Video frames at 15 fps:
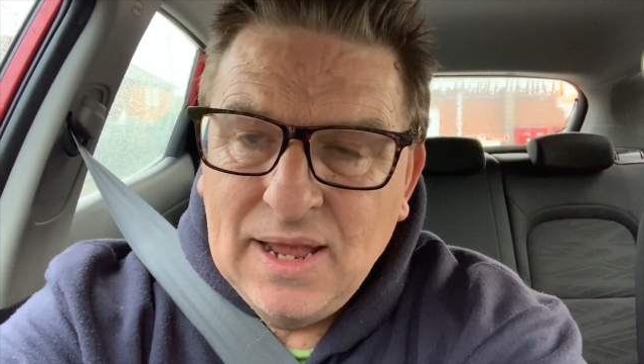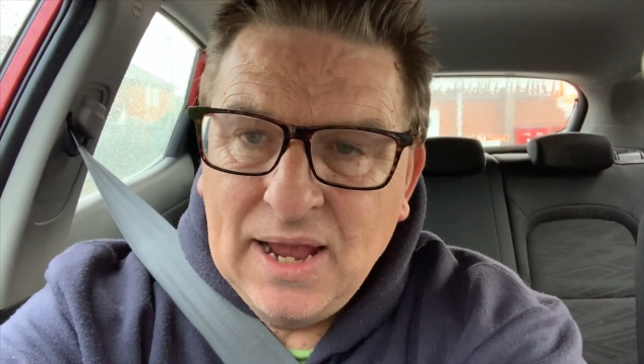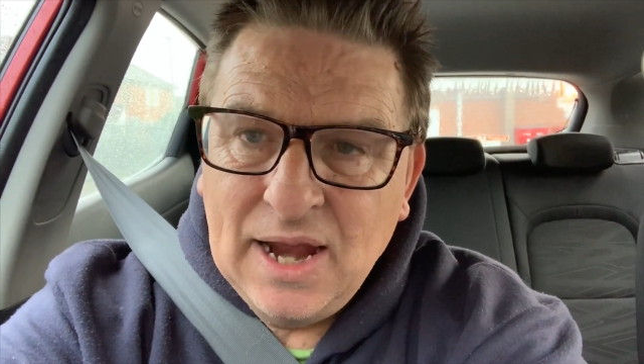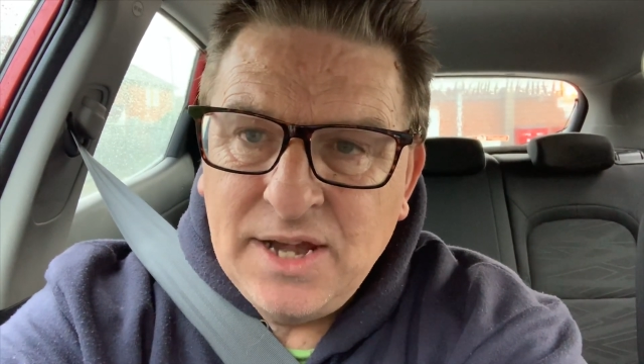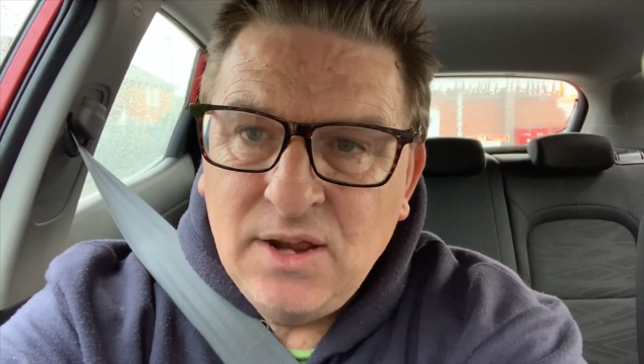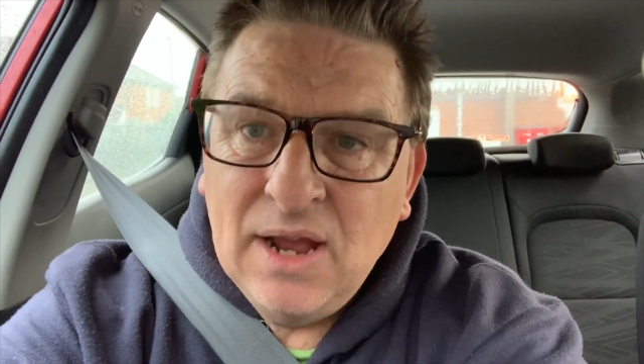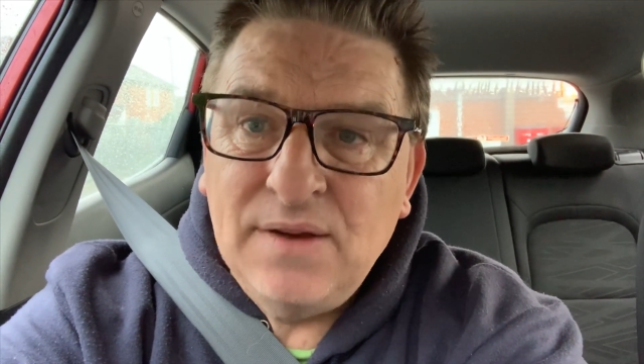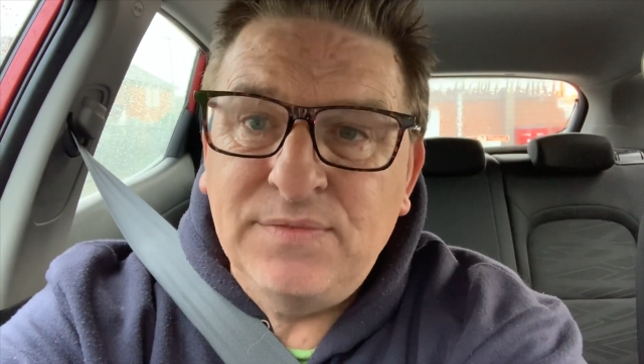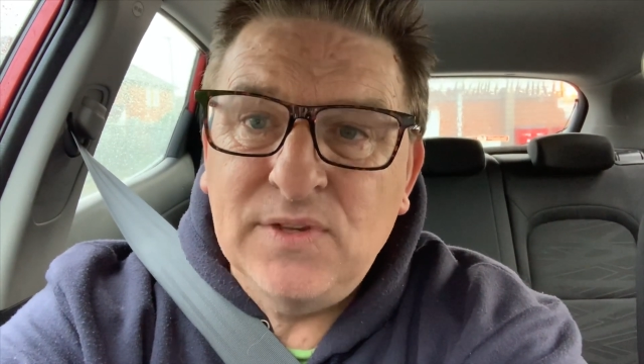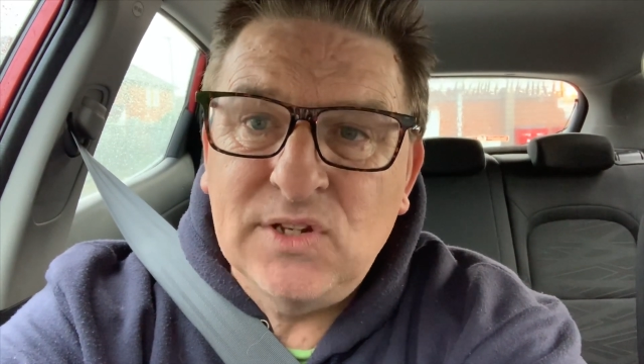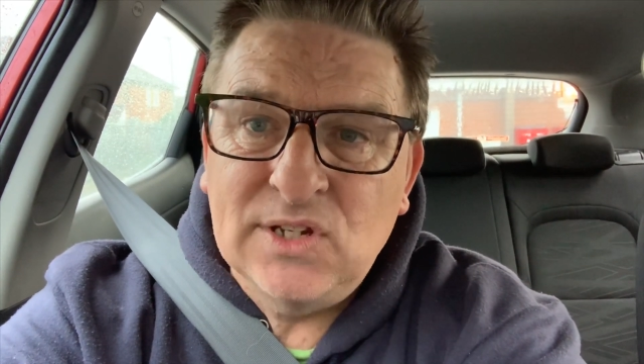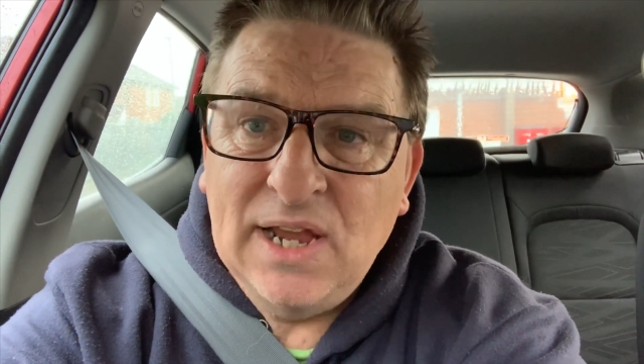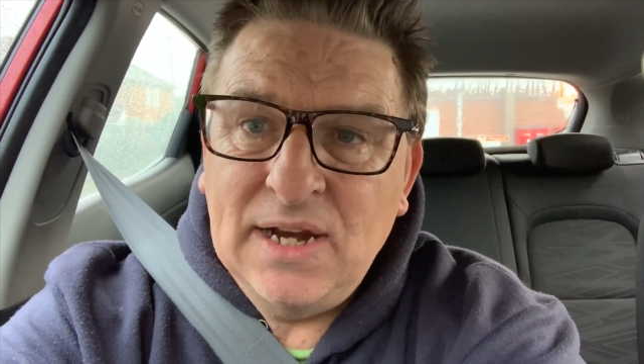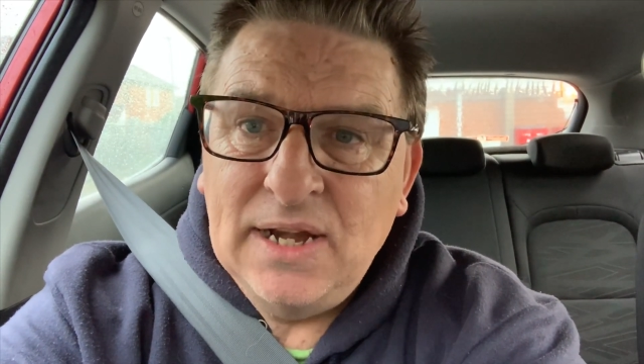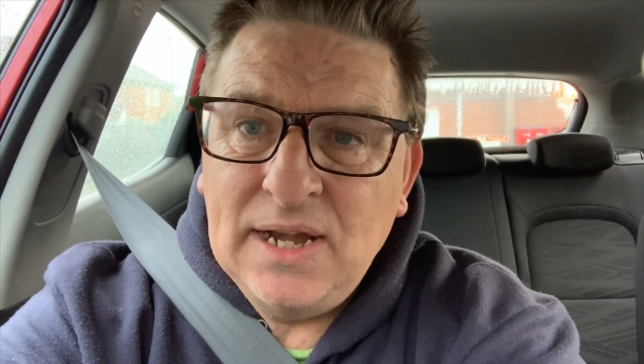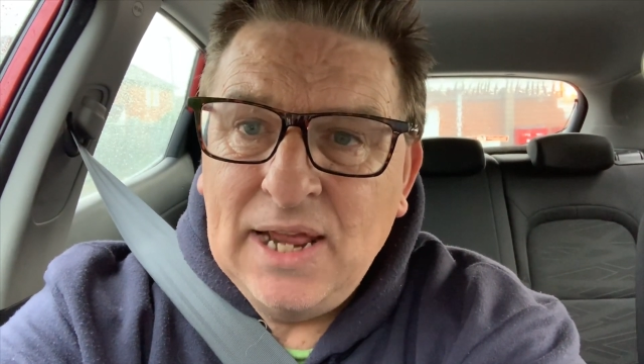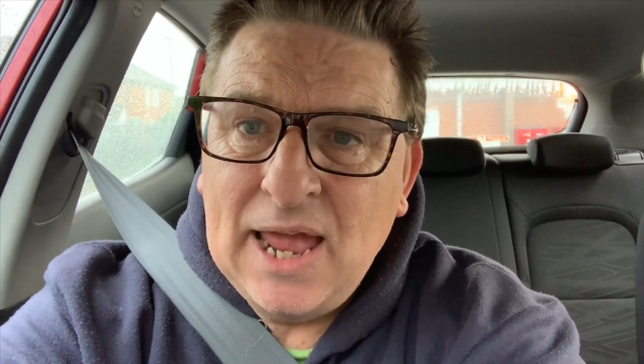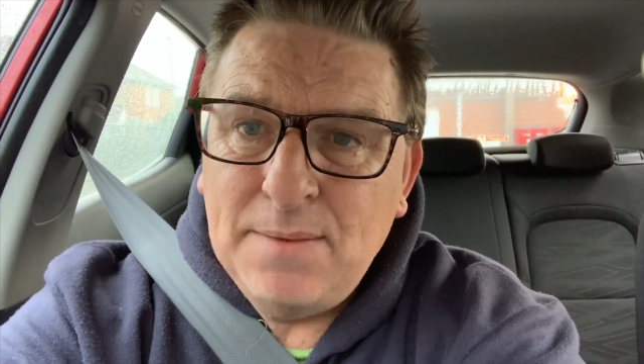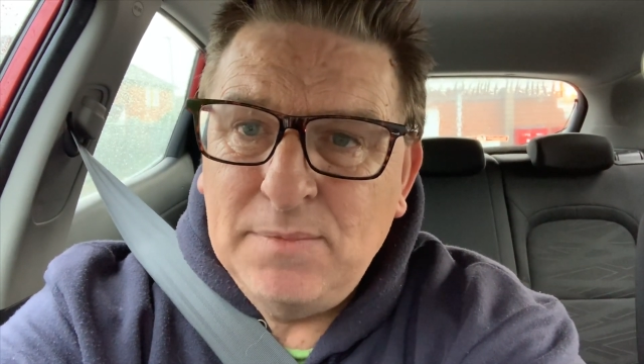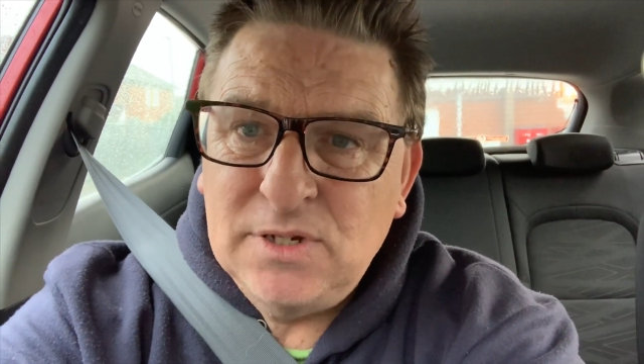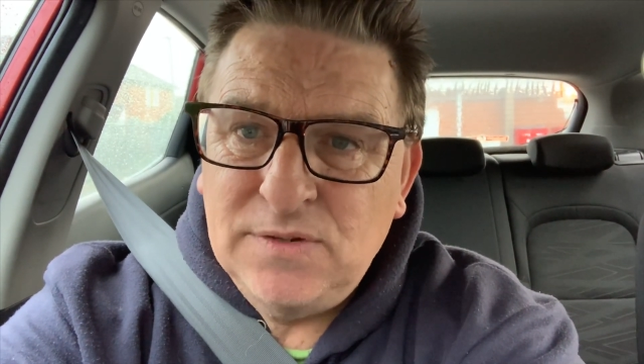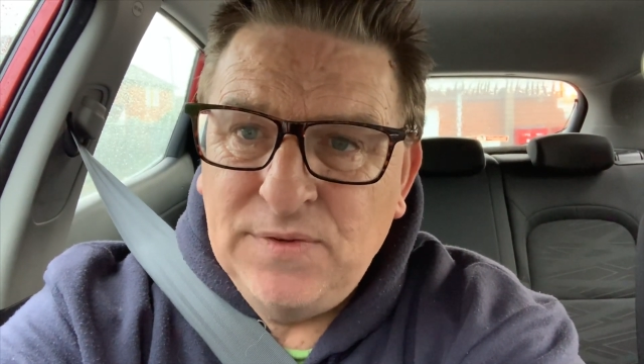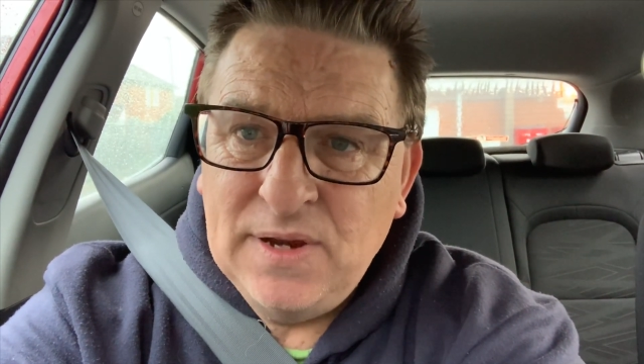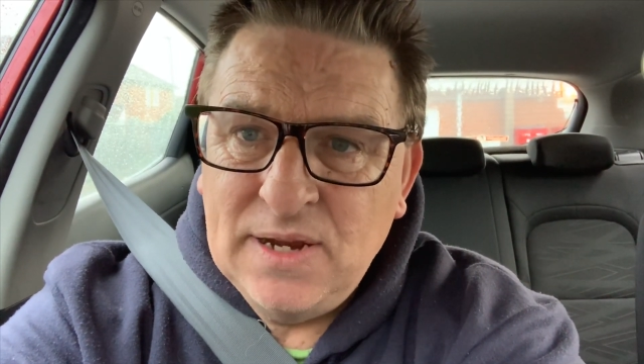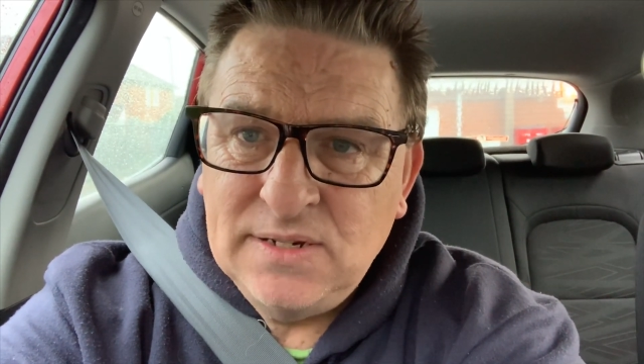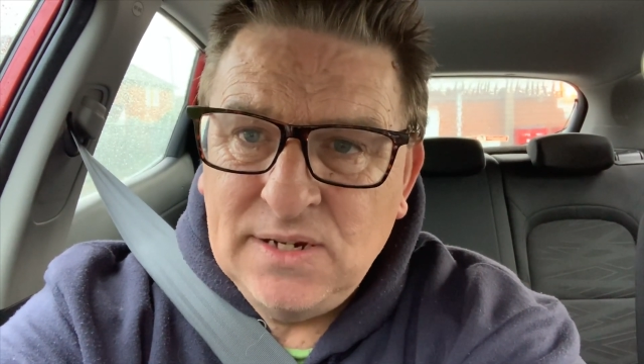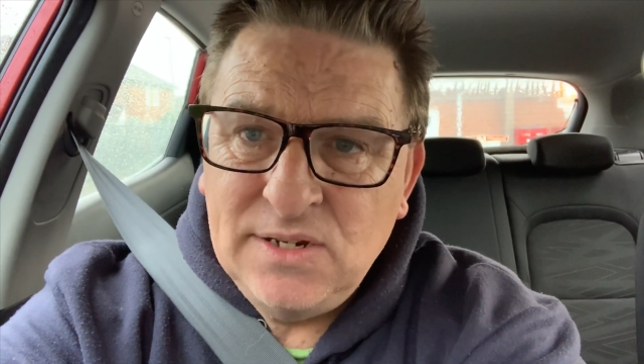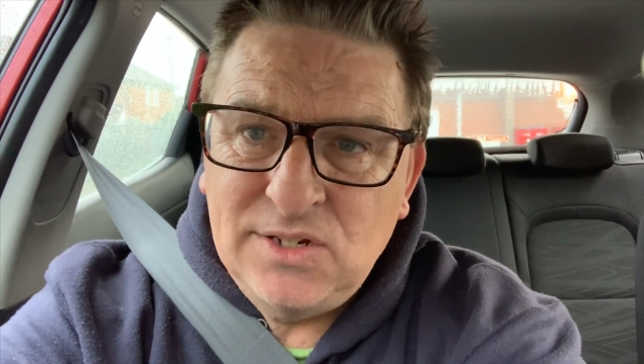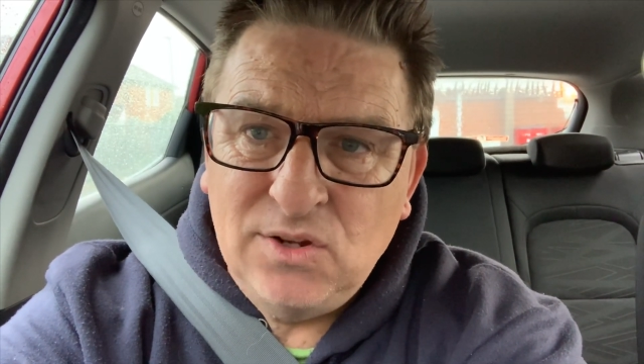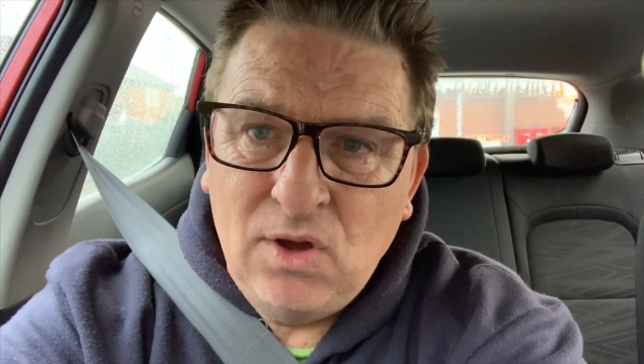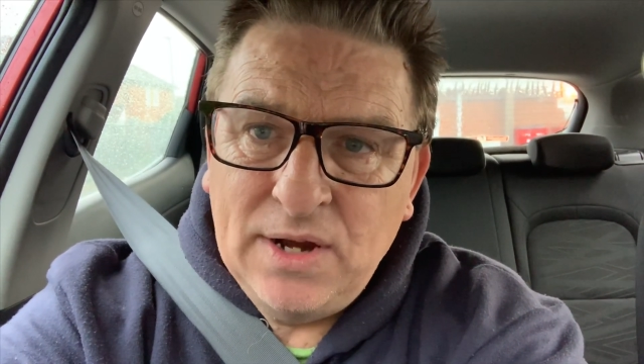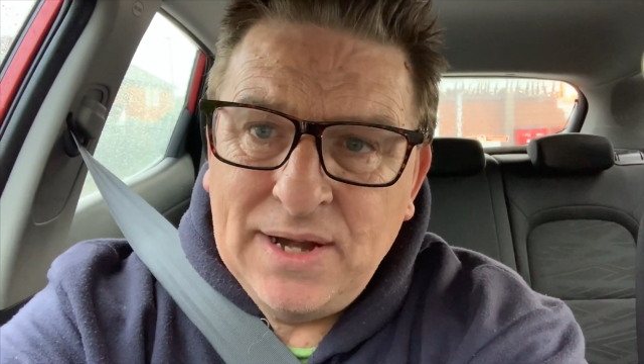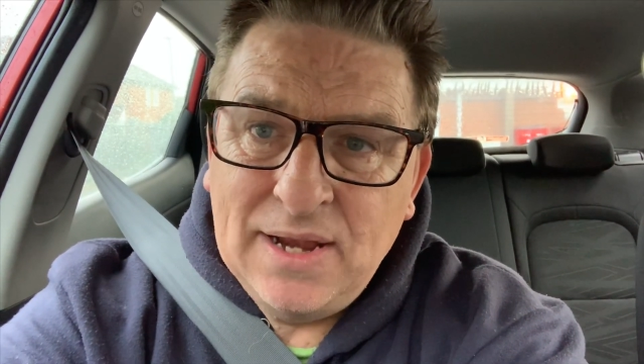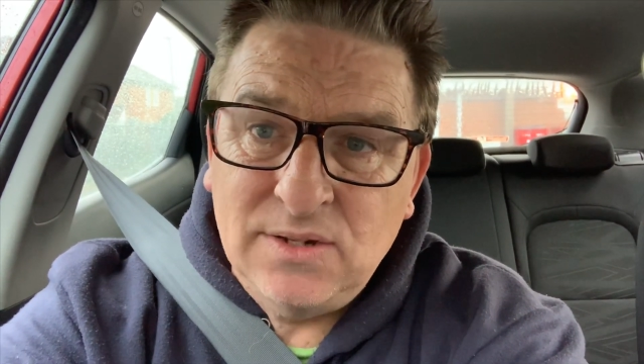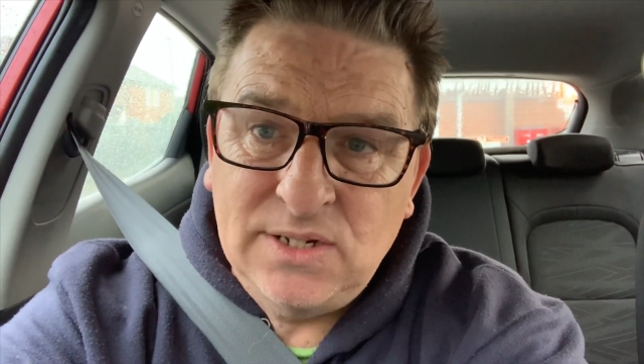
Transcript: And you have to say that the atmosphere inside our